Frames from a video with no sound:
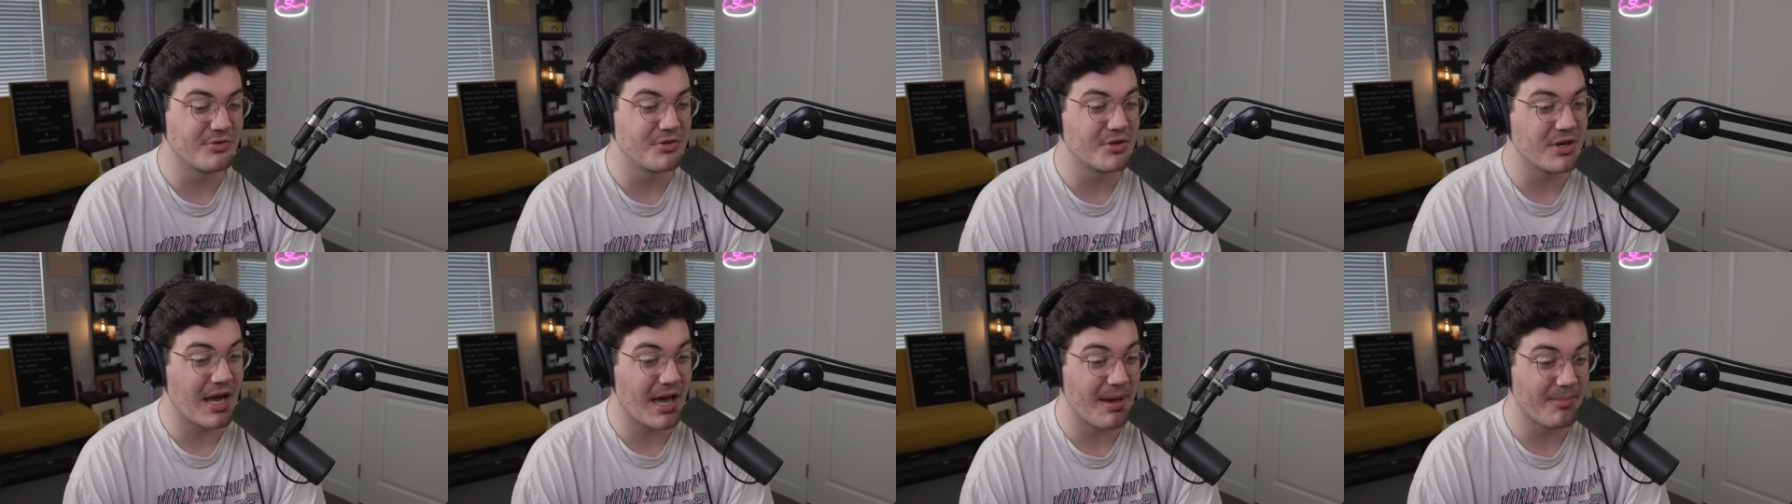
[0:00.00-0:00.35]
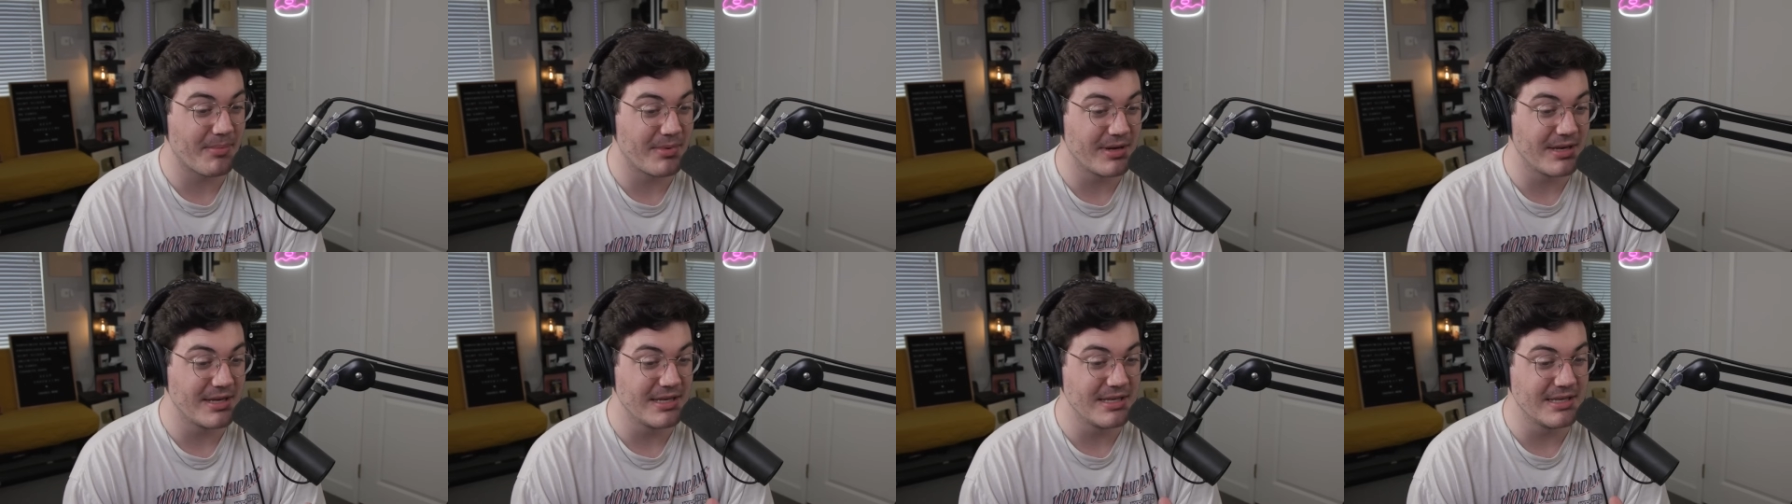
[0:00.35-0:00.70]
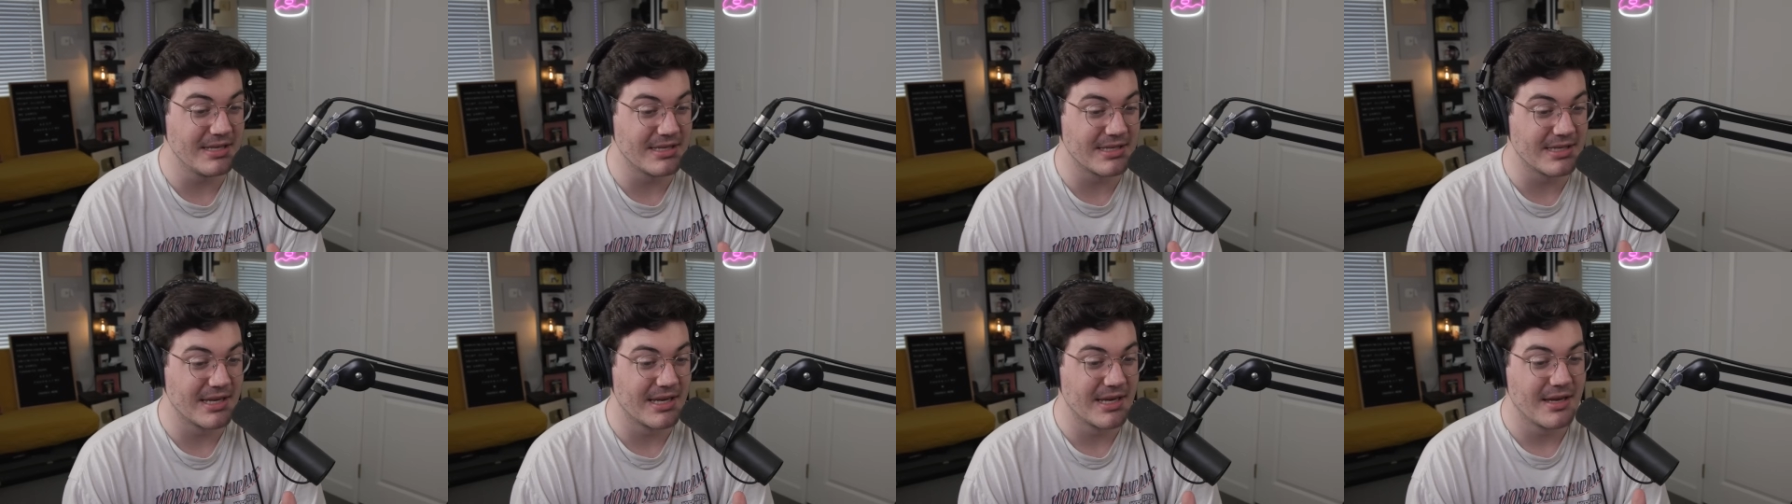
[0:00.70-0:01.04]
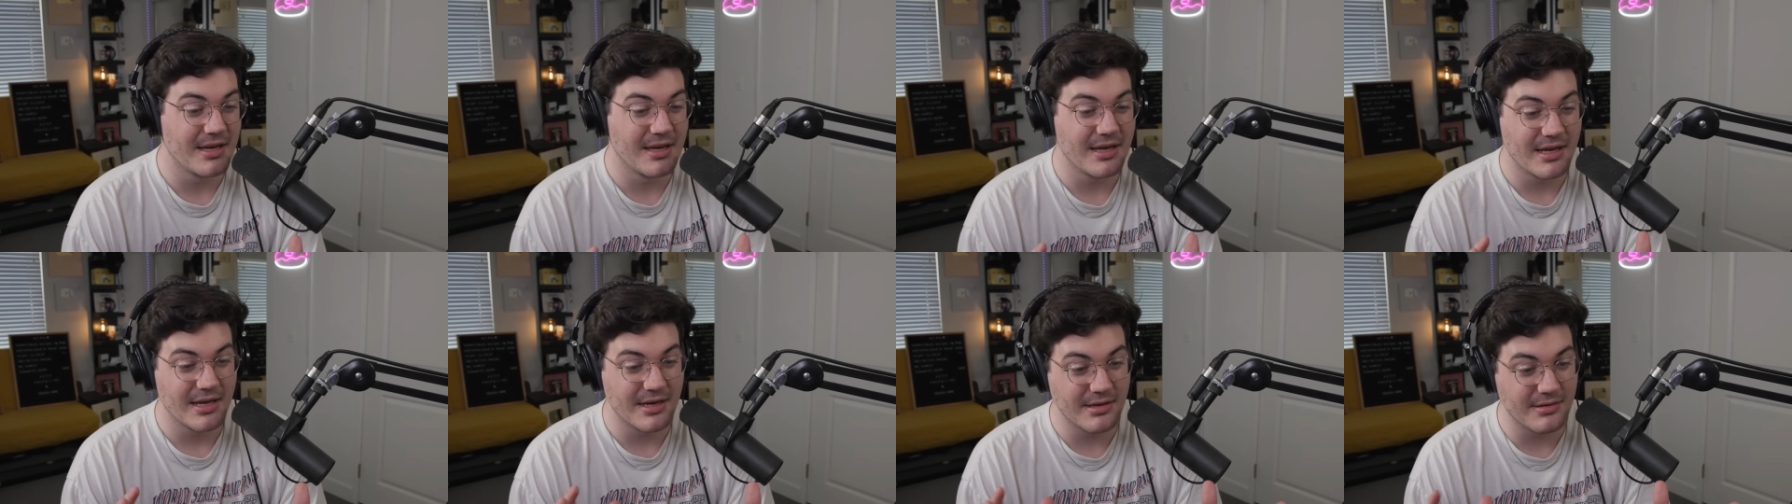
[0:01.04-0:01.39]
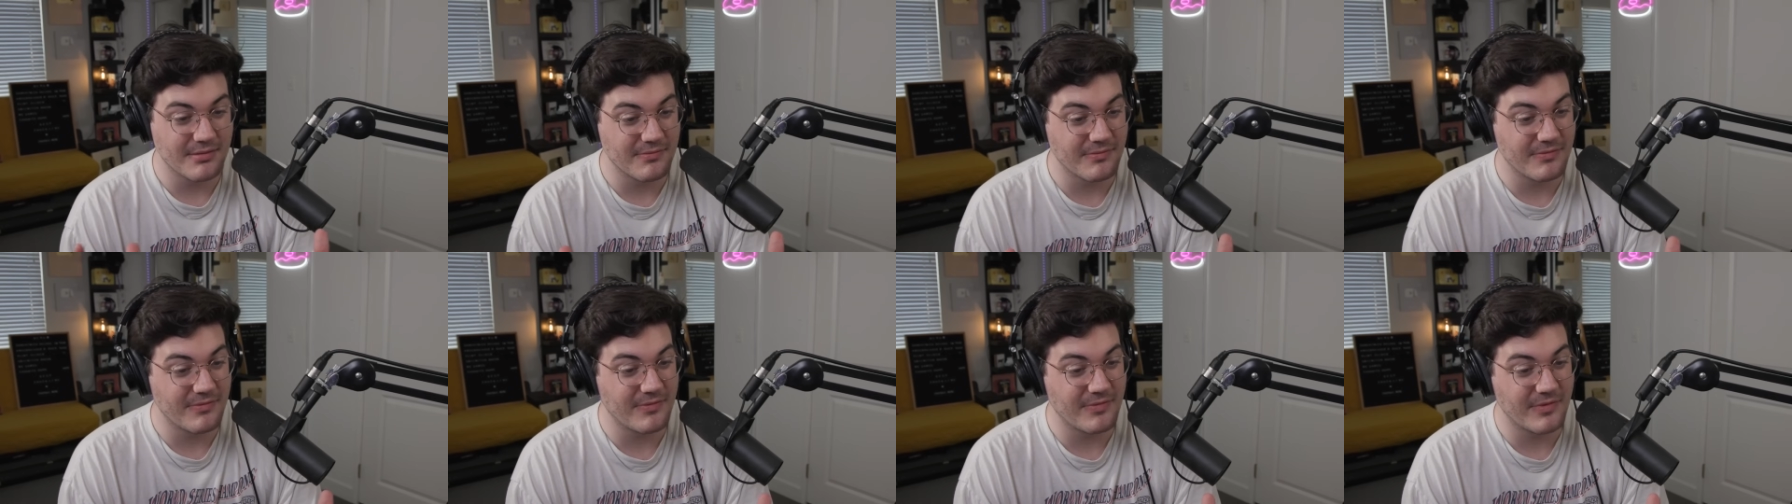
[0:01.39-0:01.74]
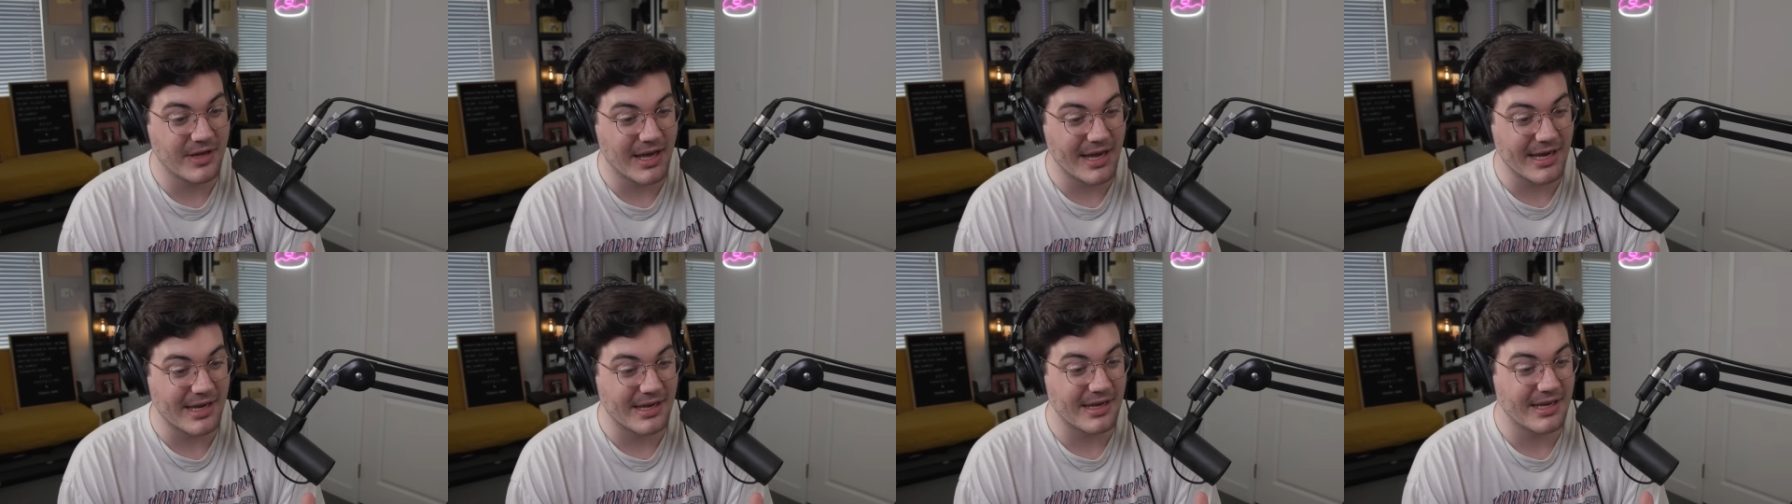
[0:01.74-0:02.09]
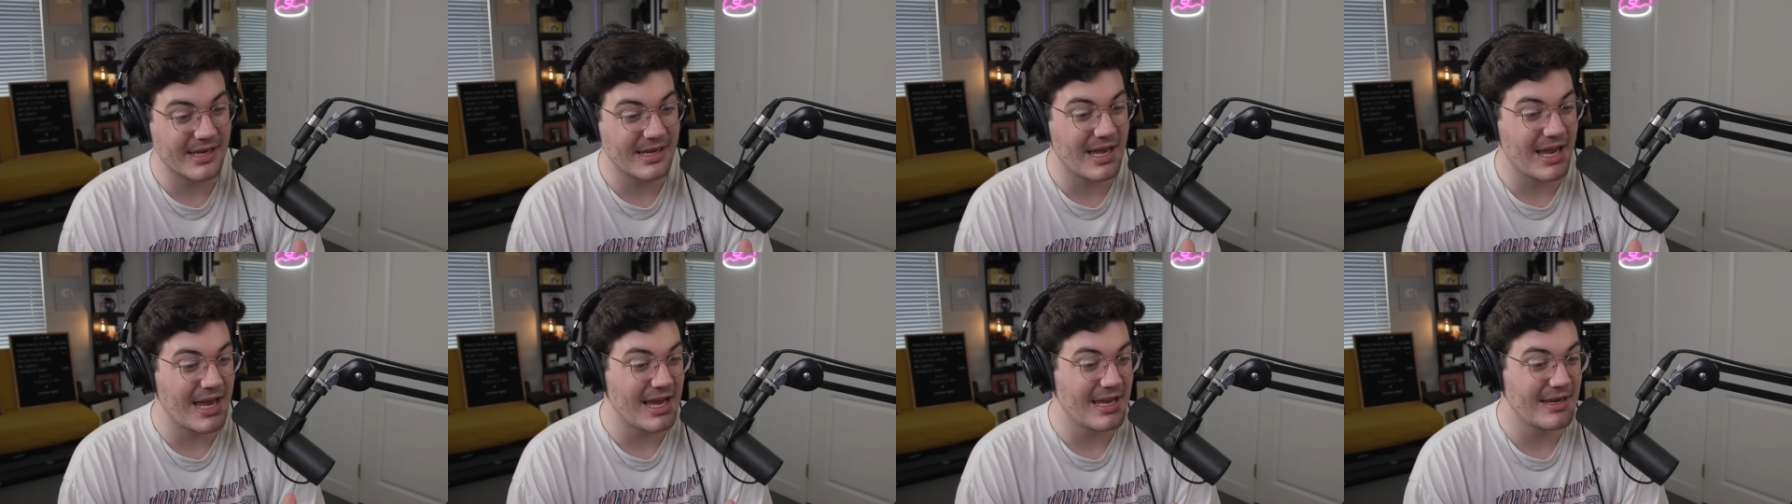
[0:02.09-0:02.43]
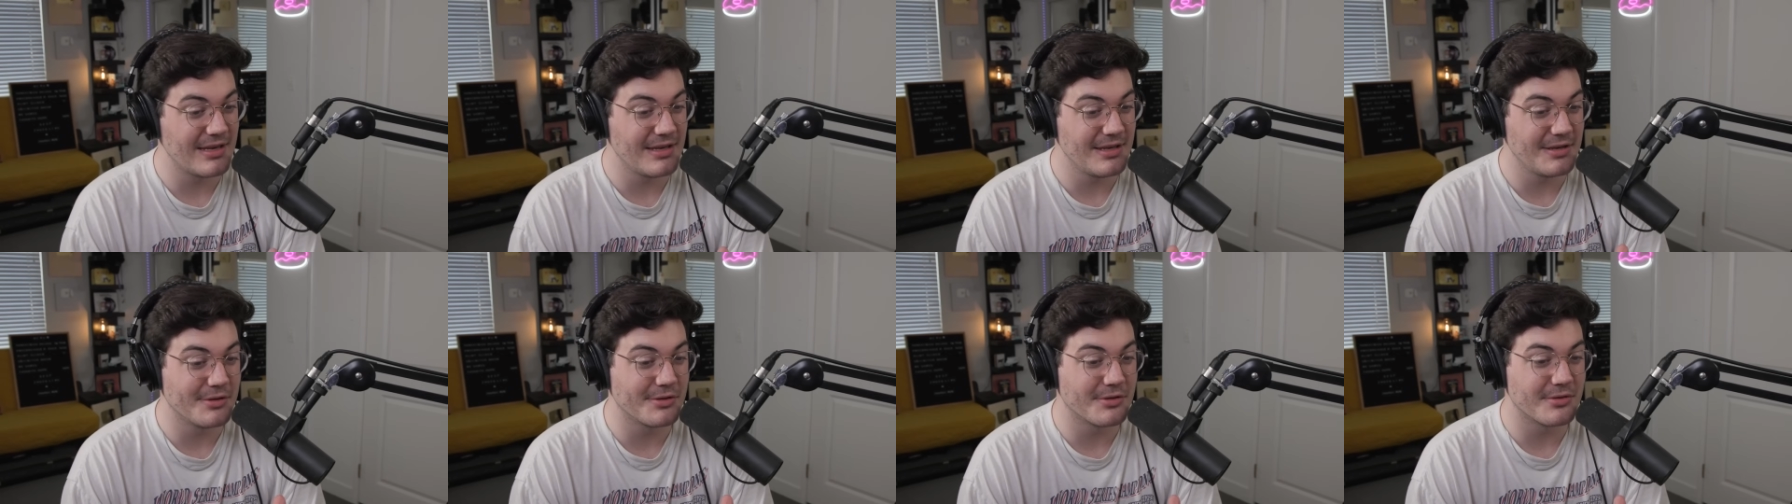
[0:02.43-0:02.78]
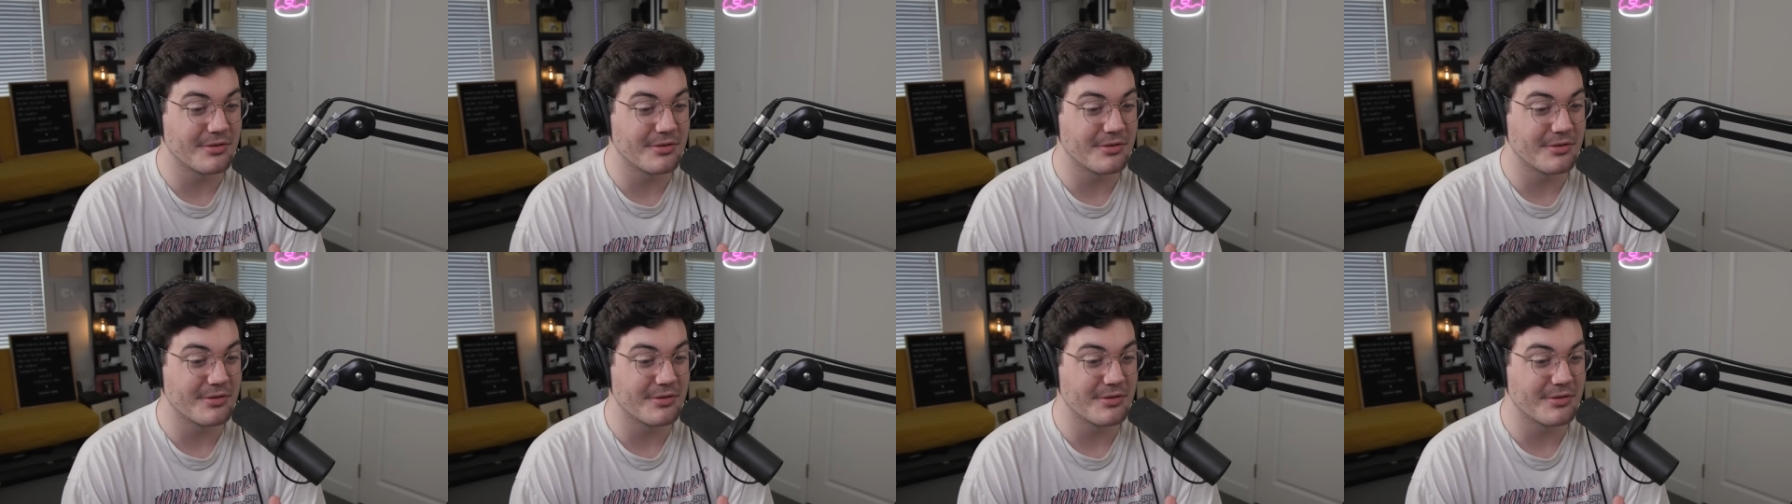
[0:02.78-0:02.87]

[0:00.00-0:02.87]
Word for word: Japanese like candies or